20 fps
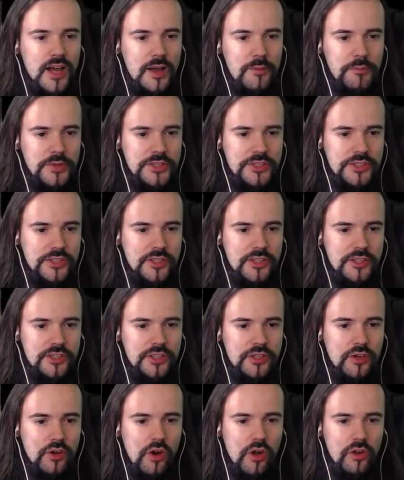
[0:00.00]

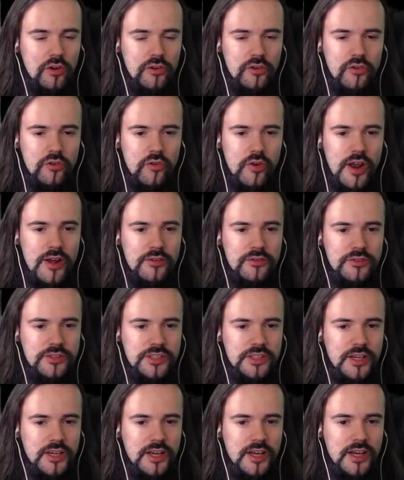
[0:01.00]
Viscous color
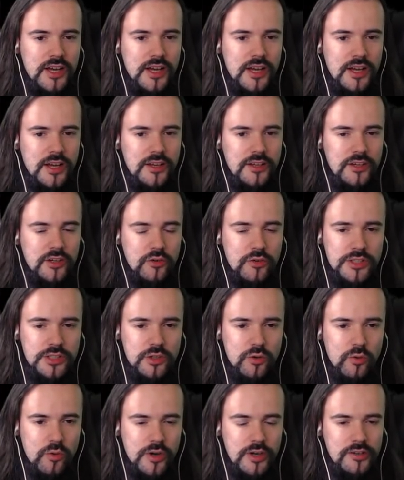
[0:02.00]
grounds
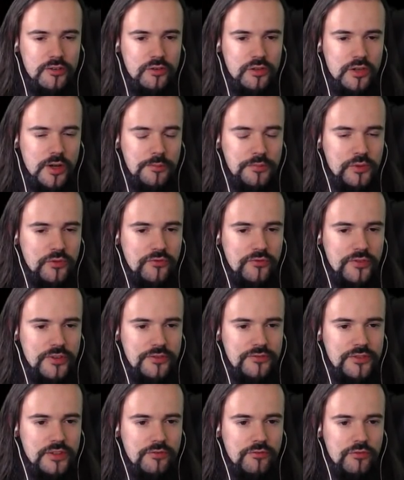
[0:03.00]
increase quantity up to
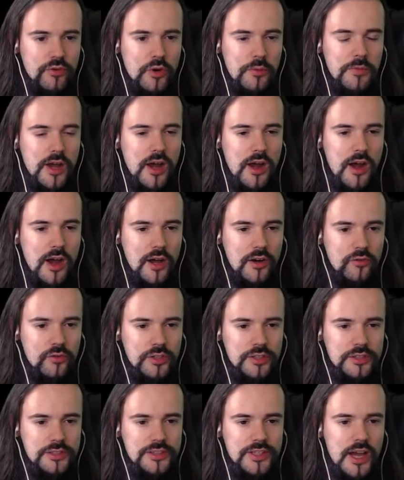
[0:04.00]
50 from
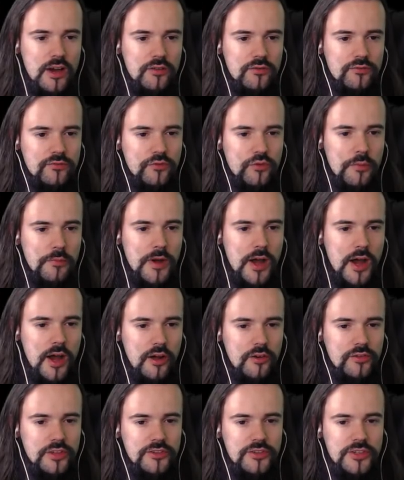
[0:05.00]
100, down from
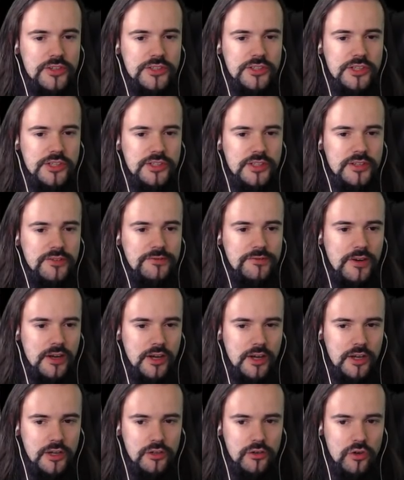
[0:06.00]
100. This is a
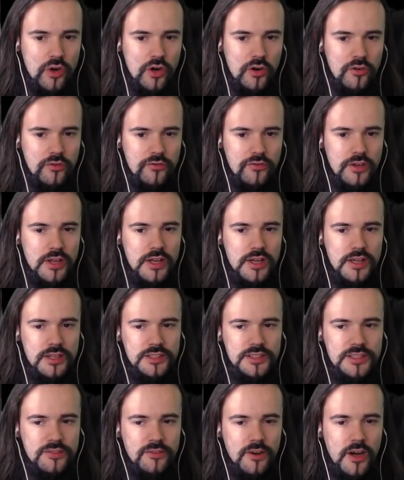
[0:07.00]
fucking nerf.
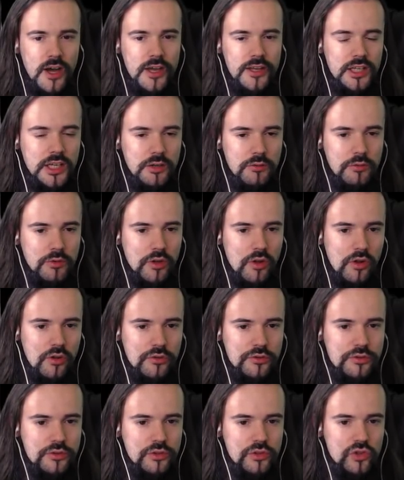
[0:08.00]
Divining will
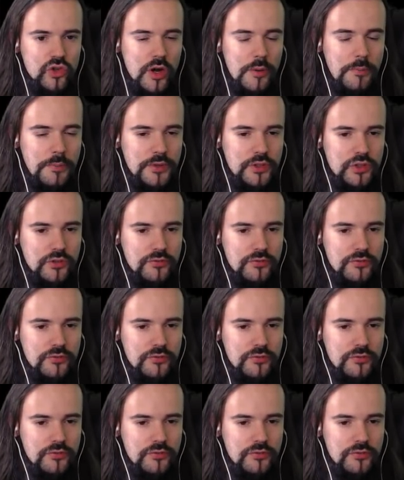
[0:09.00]
also drop it